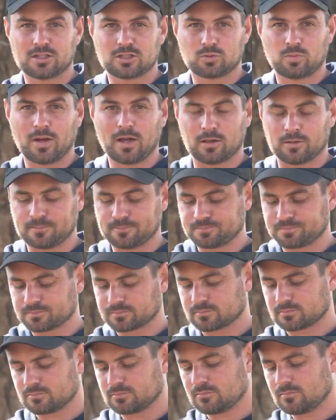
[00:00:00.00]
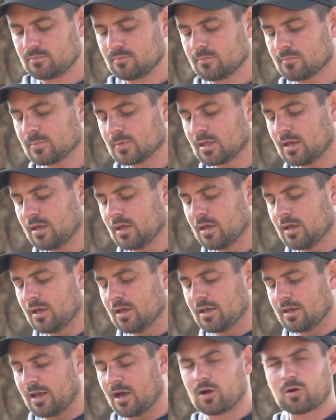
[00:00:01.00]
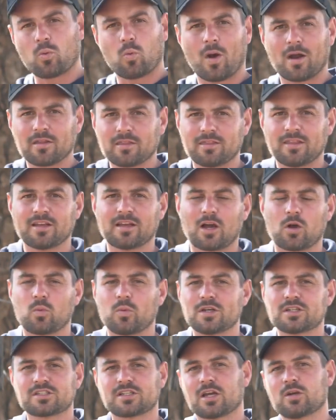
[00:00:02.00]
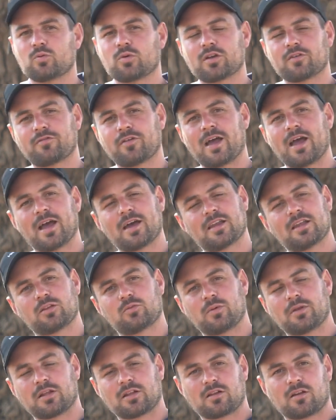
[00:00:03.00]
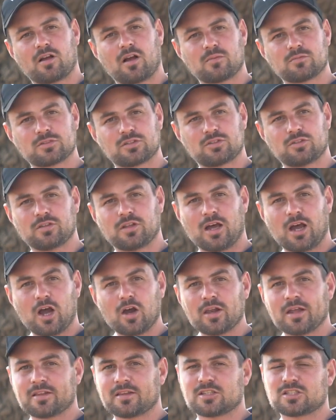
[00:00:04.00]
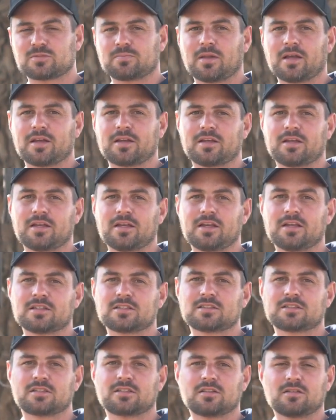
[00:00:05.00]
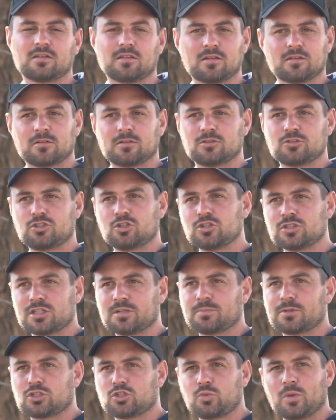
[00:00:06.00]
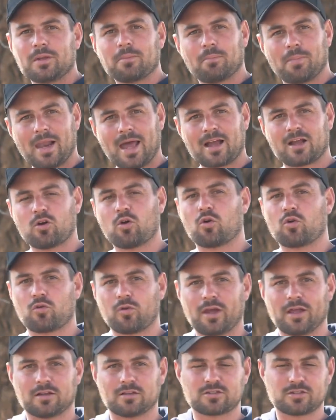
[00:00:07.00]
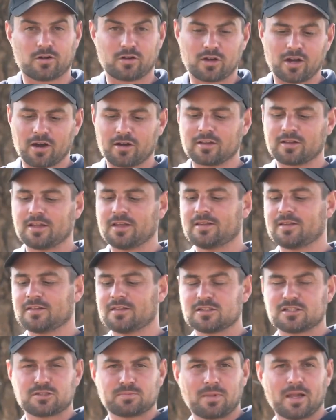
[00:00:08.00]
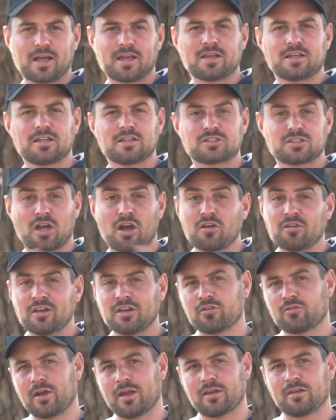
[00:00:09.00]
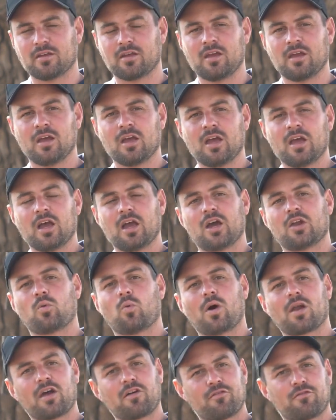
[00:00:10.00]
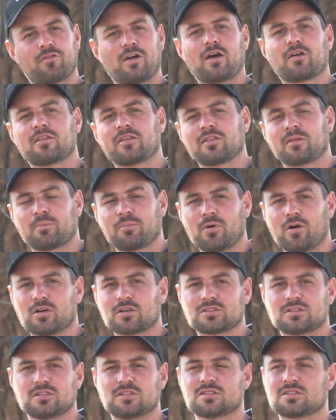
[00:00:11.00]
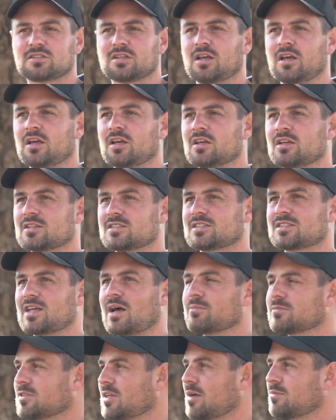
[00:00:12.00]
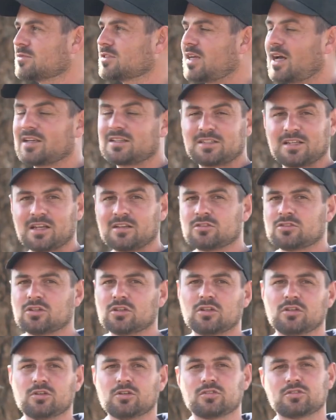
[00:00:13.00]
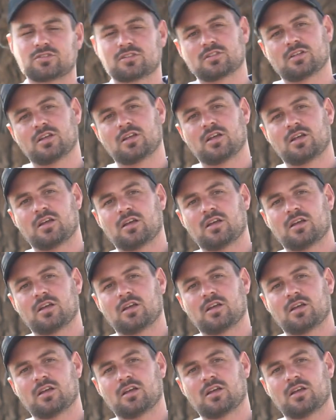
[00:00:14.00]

as well. Now, one thing I wish they would have added when it comes to the OLED display is choosing between black or red. So currently the display is only red. And what I've found in the past is sometimes I tend to lose